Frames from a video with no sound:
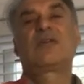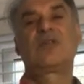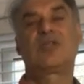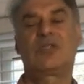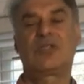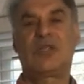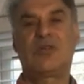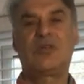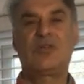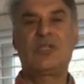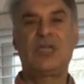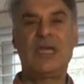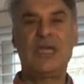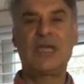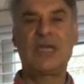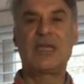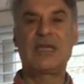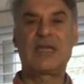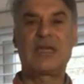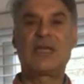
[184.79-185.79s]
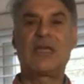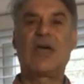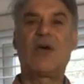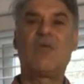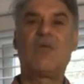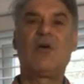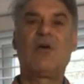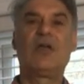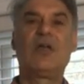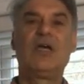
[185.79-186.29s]
So shaking can go
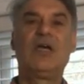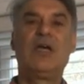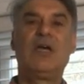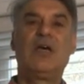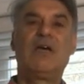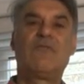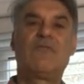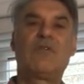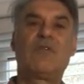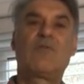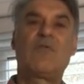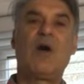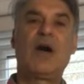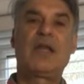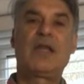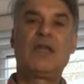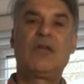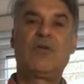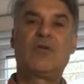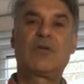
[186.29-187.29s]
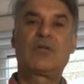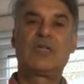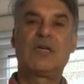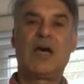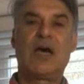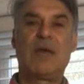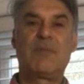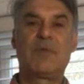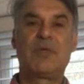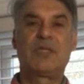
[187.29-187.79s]
on for quite a long
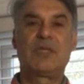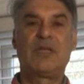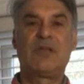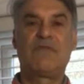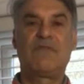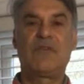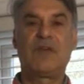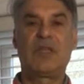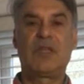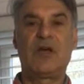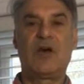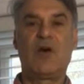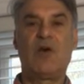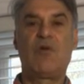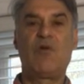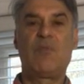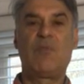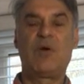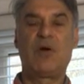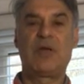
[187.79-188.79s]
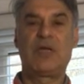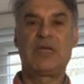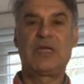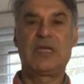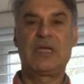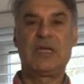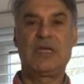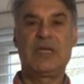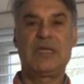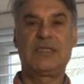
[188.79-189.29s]
time until you feel the whole body
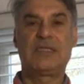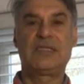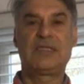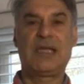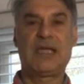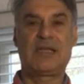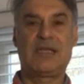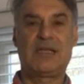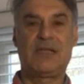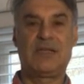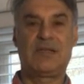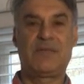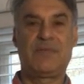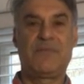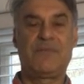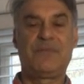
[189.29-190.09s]
is settled.